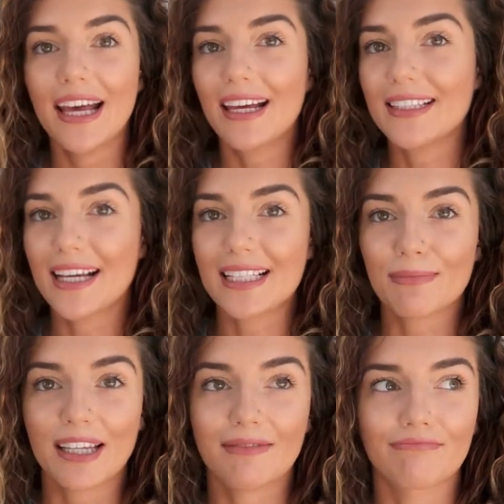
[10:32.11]
It takes
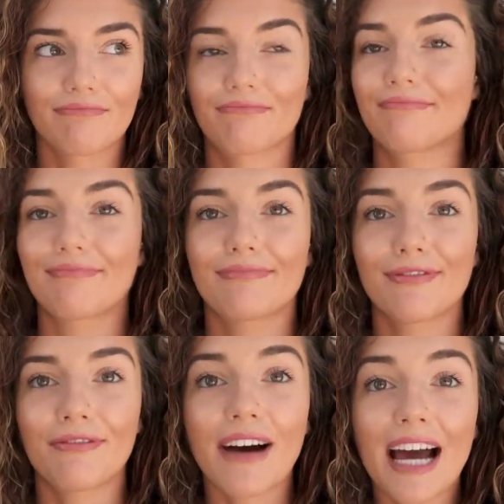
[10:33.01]
me
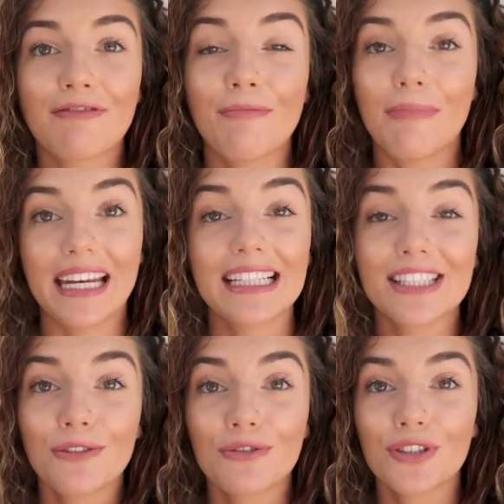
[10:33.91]
5
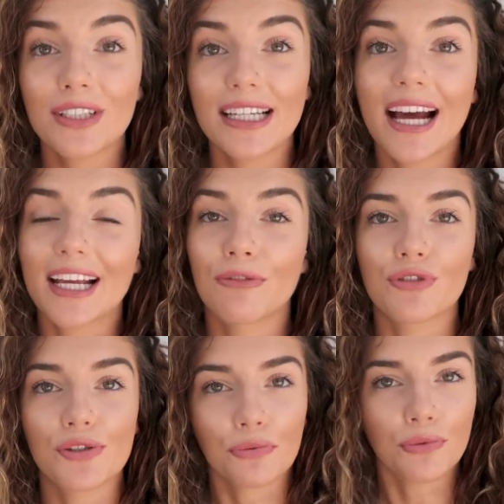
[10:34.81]
minutes usually. I can
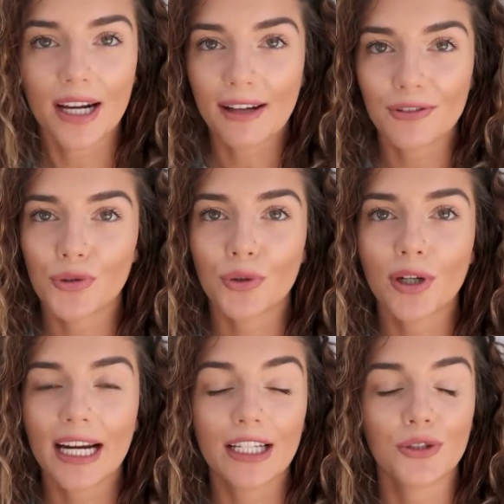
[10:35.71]
just run out the
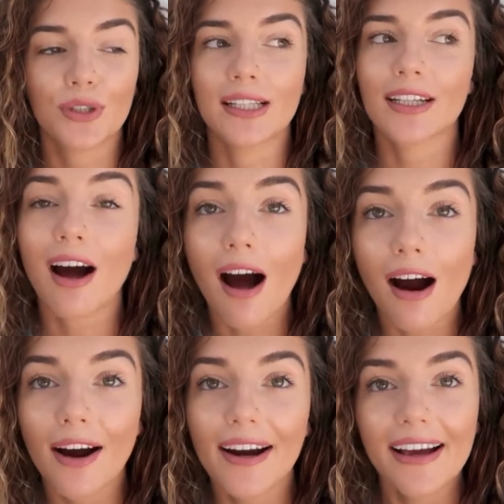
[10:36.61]
door. I could do it in the
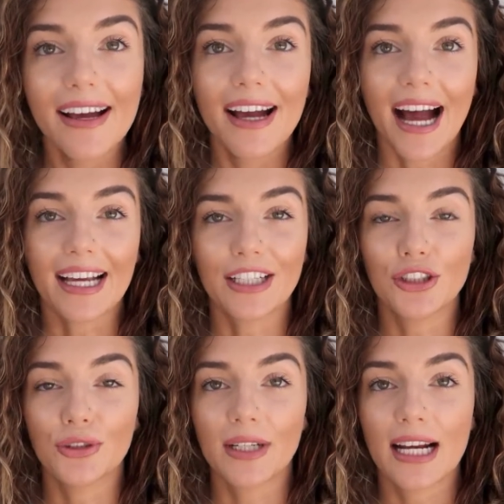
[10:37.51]
car. I
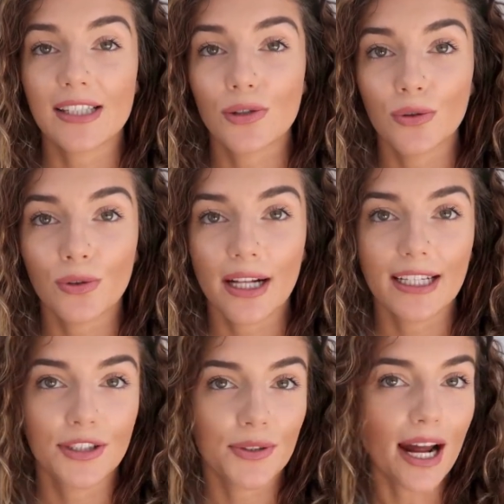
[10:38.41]
can do it at school. I
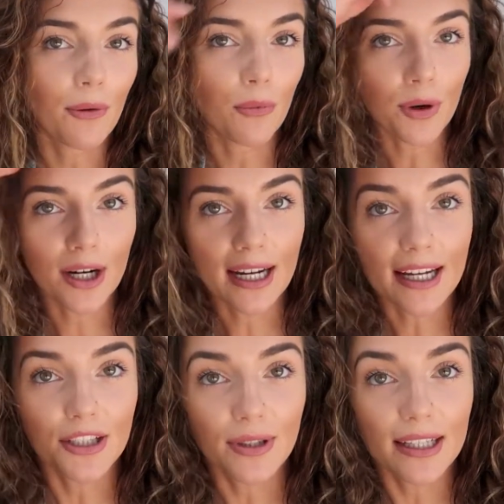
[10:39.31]
can do it at work. I
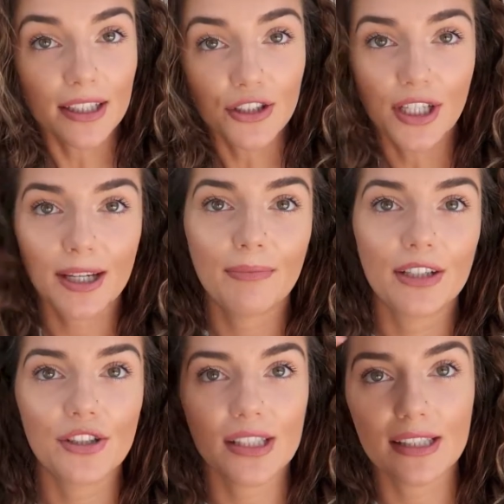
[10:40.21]
can do it at the gym.
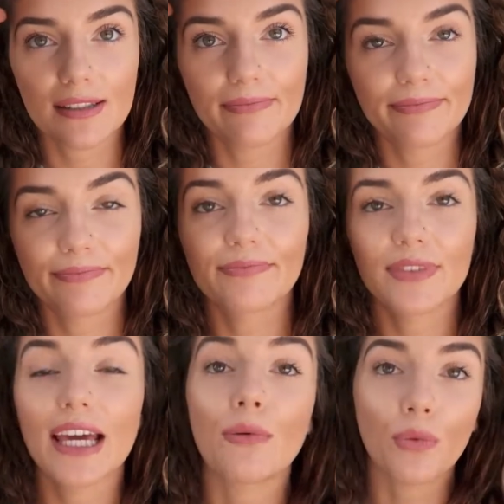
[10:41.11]

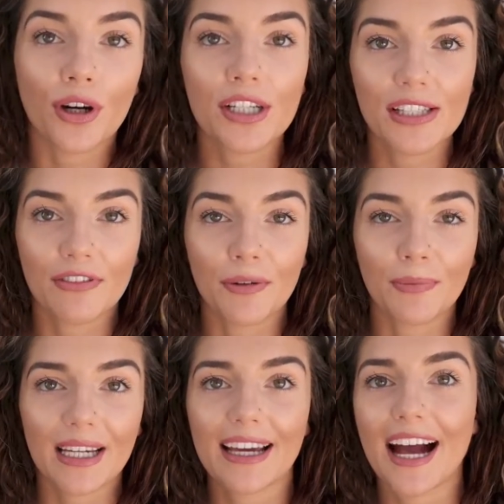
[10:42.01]
It works for
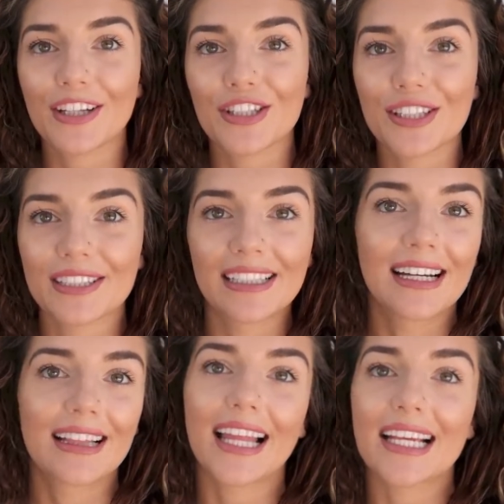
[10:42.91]
me. I just
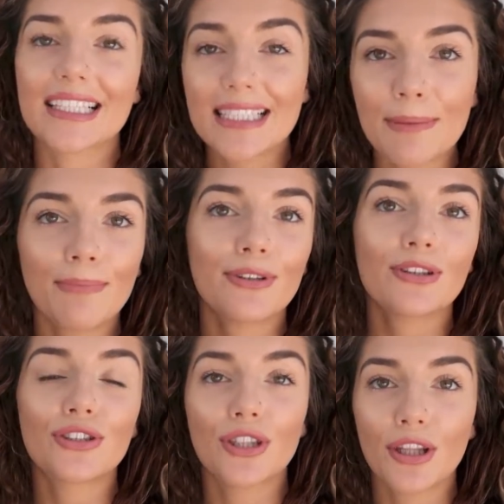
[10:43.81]
like
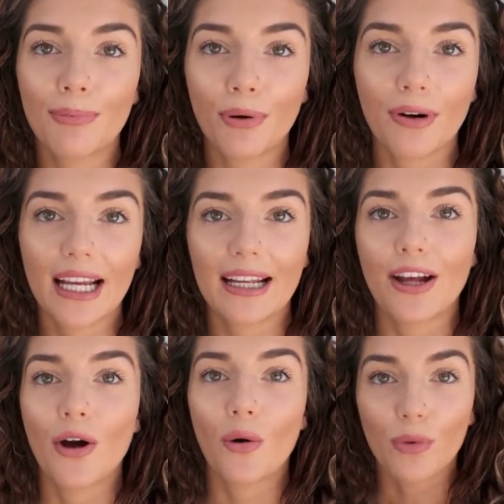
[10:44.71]
simple, to the point,
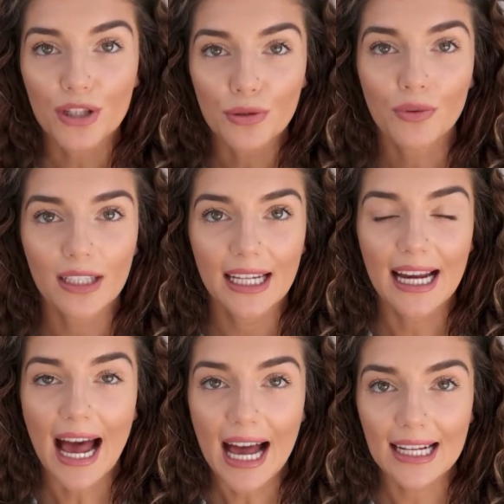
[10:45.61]
what's really
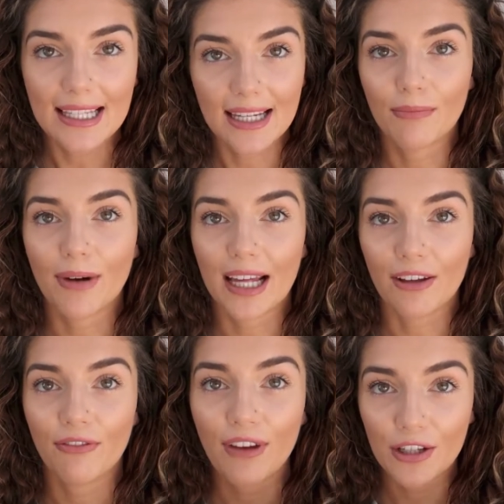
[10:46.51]
gonna accent my
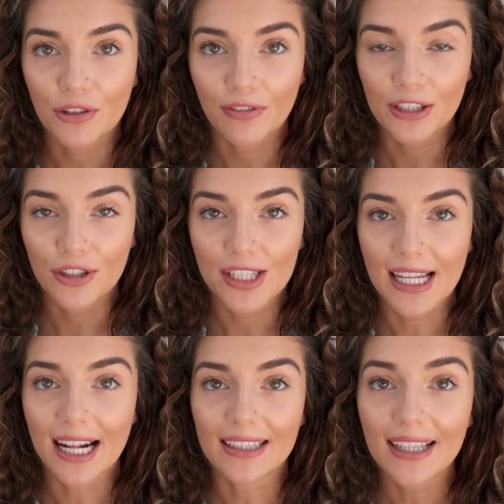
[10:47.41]
facial features
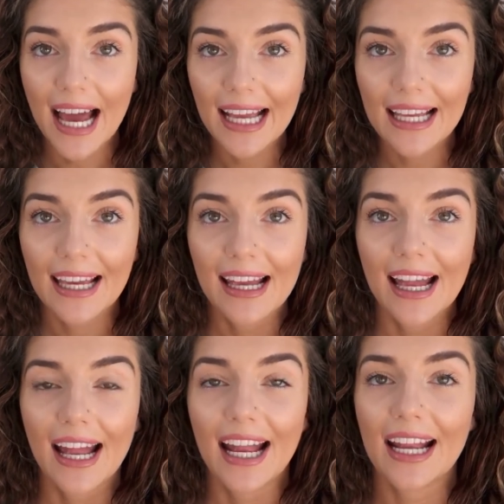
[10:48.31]
that I like,
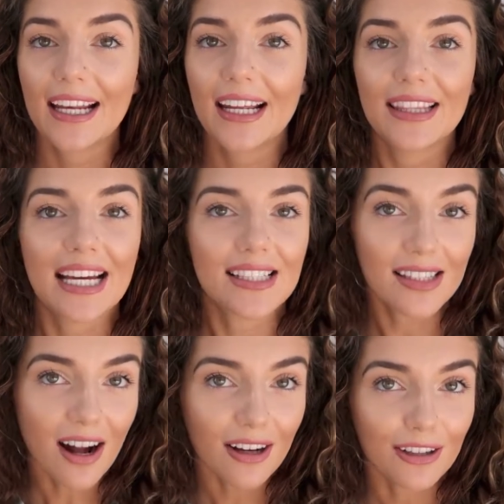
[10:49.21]
and that's
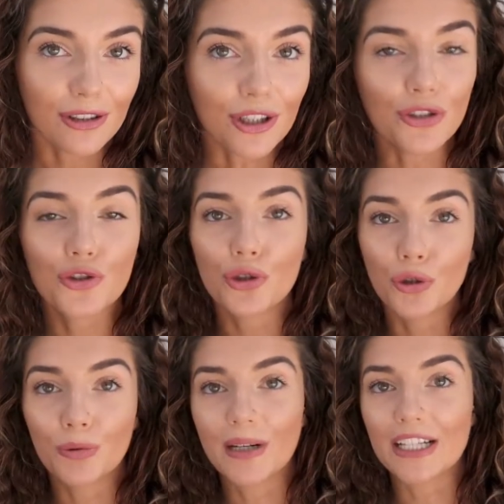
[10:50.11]
not gonna look
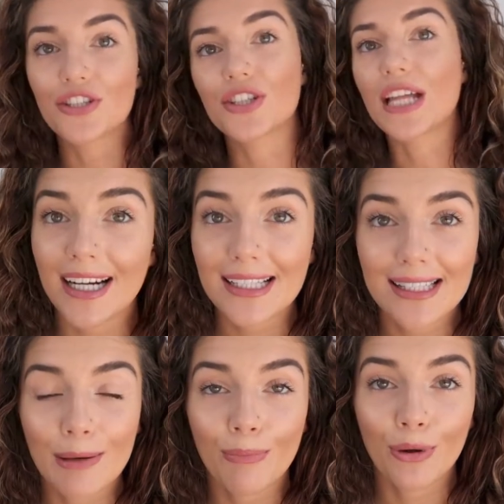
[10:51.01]
too much. Very
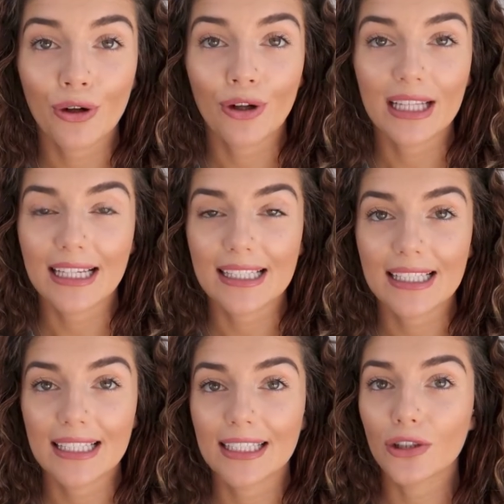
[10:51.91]
simple,
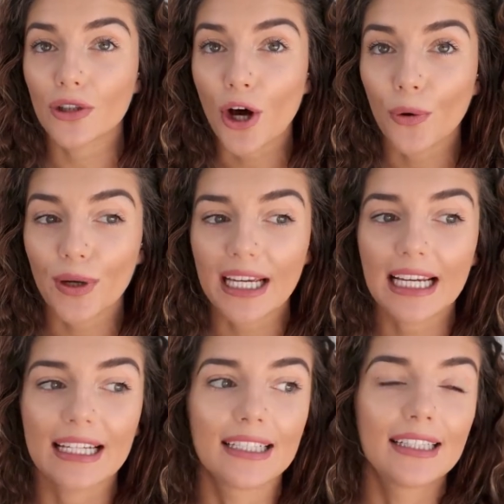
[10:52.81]
easy,
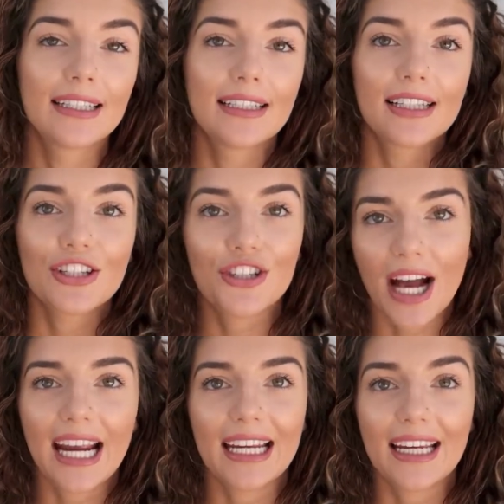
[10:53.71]
glowy,
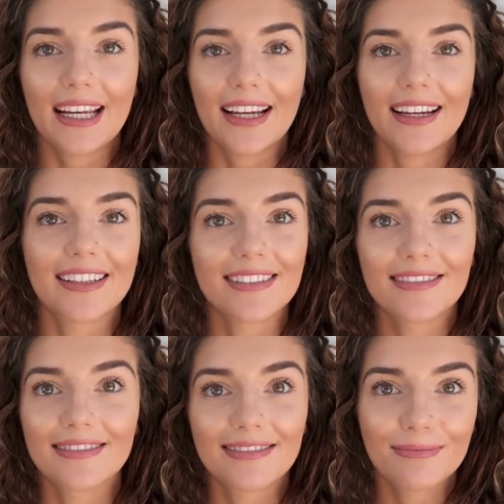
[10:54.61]
shiny
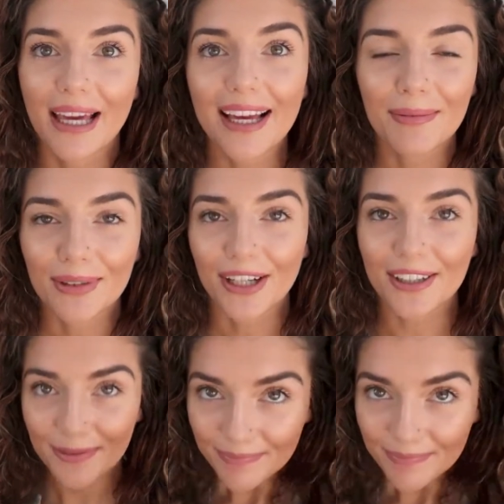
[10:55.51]
makeup look.